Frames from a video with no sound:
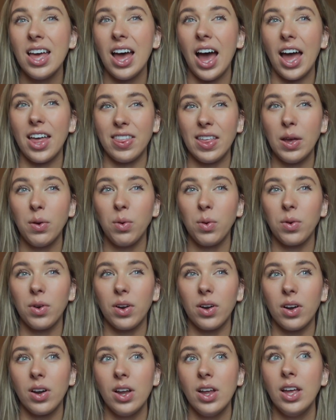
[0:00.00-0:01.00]
I think we
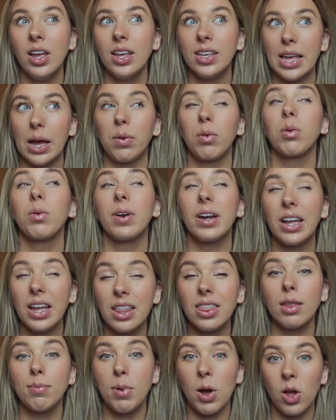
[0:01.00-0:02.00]
were
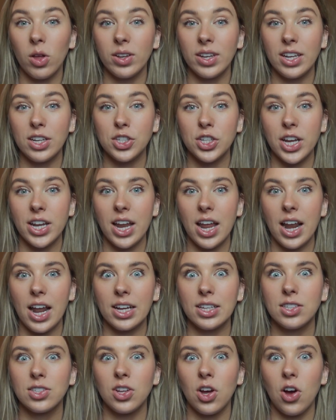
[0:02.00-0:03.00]
in the Polynesian, and
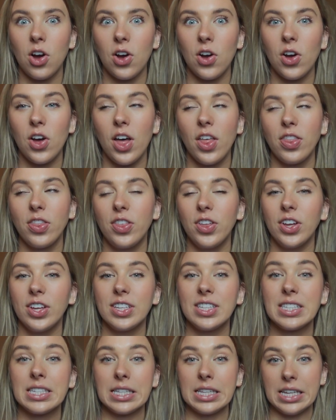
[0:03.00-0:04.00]
I saw the
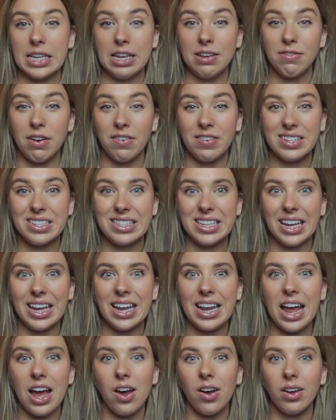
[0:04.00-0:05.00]
sleeve of it
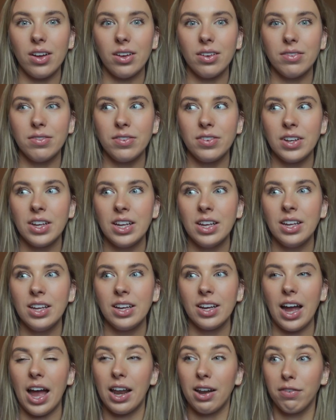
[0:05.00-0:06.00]
sticking out of
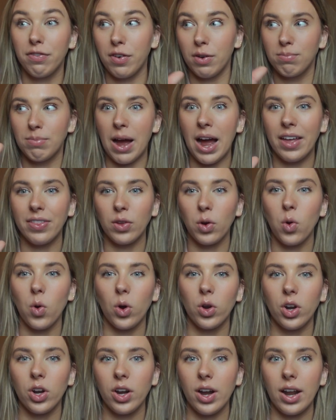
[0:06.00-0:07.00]
kind of from behind the
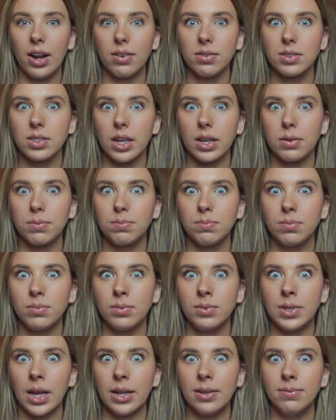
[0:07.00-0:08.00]
corner, and I was like,
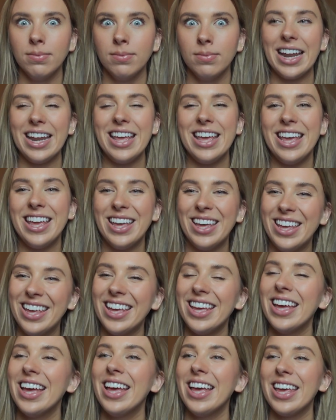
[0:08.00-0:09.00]
Tayden. And
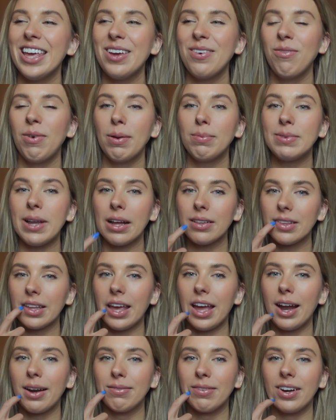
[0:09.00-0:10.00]
he whipped out the
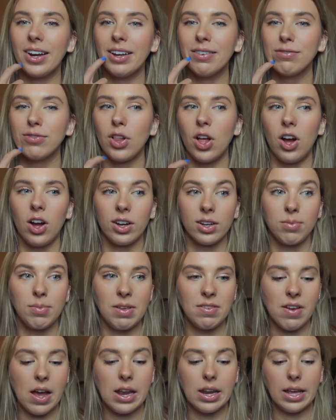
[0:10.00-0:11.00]
camera and vlogged
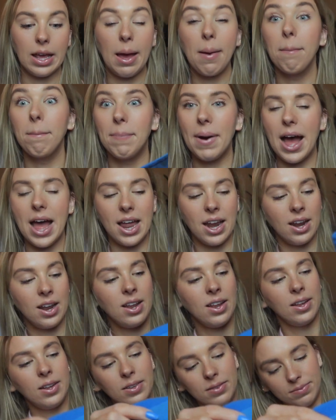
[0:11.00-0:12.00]
me finding it. But
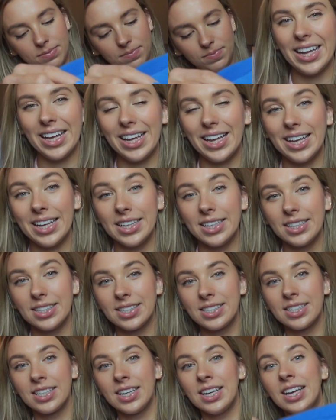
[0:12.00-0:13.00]
it
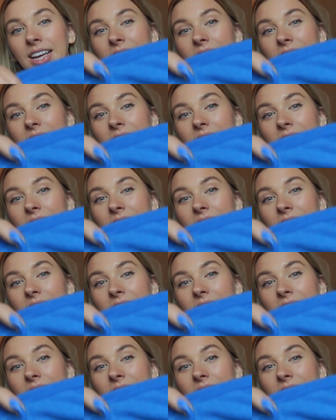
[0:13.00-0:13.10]
is